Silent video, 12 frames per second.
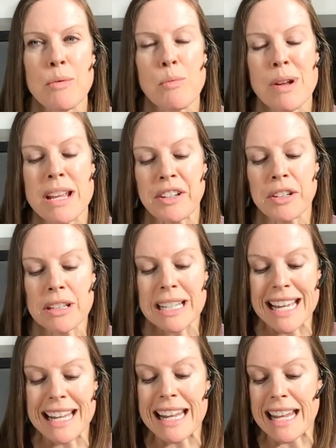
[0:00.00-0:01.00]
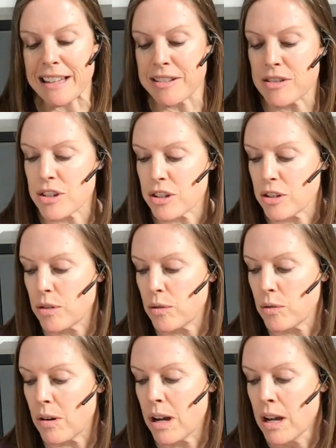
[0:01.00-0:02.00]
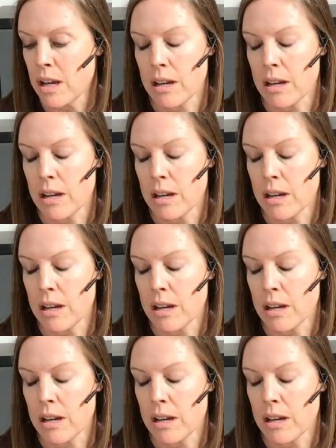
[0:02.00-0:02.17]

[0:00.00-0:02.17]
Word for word: we could get into